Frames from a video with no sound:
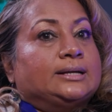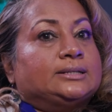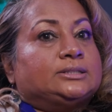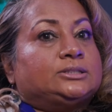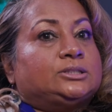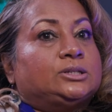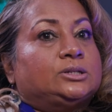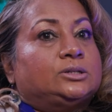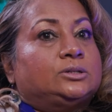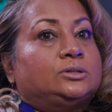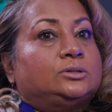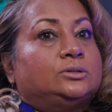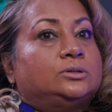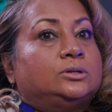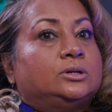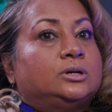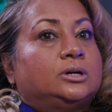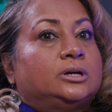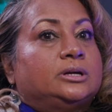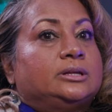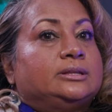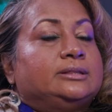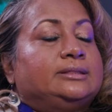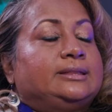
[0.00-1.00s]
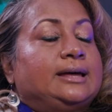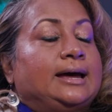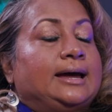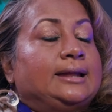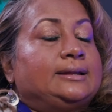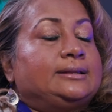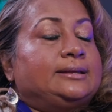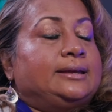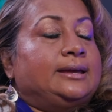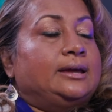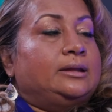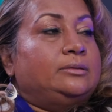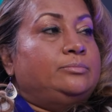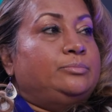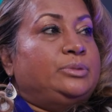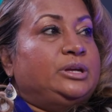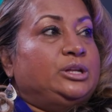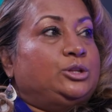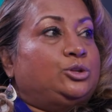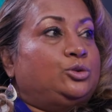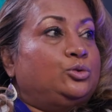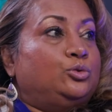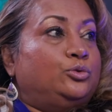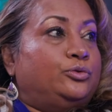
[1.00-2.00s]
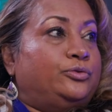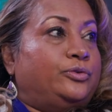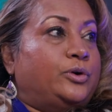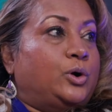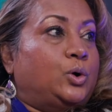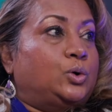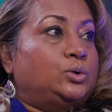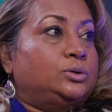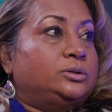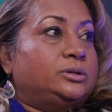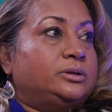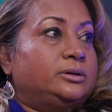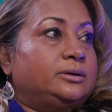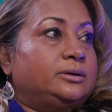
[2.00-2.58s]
so that can be twofold.